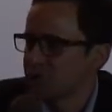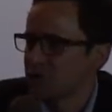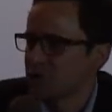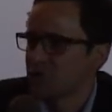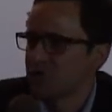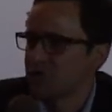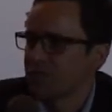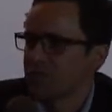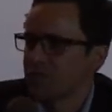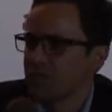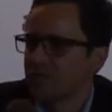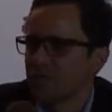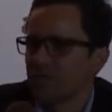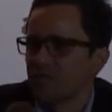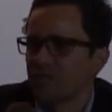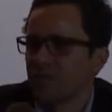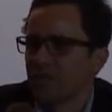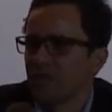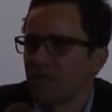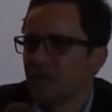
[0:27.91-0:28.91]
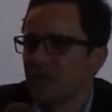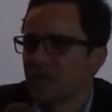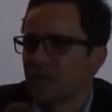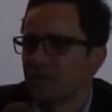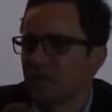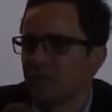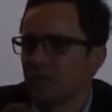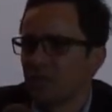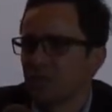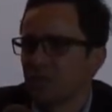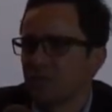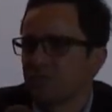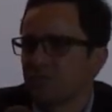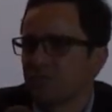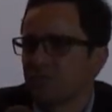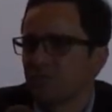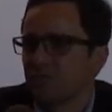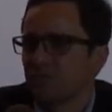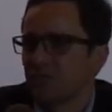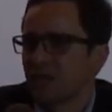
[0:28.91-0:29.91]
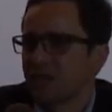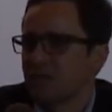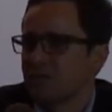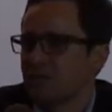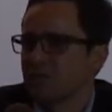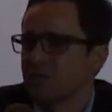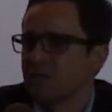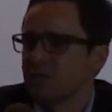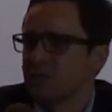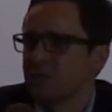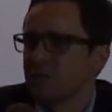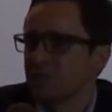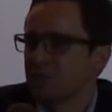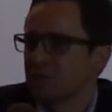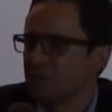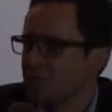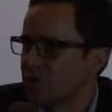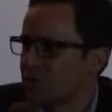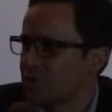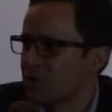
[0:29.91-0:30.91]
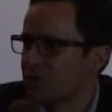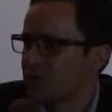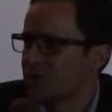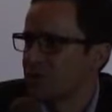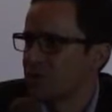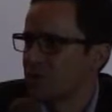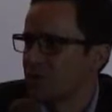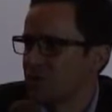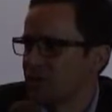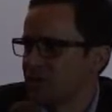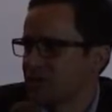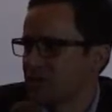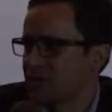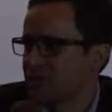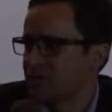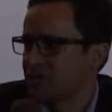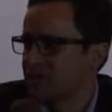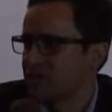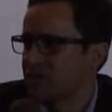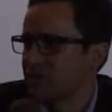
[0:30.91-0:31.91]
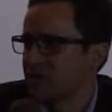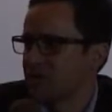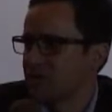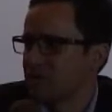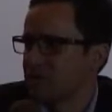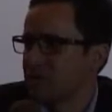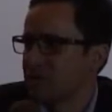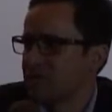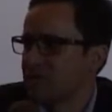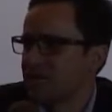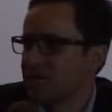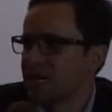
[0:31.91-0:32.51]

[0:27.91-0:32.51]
So if you're buying something from Europe, or if you're buying something from